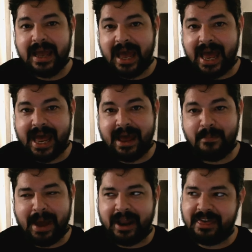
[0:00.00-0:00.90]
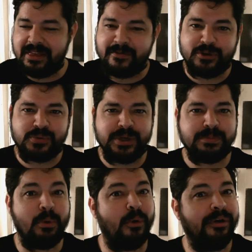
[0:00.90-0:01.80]
and I think the first one is
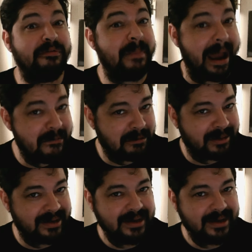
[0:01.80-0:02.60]
Port of Peril.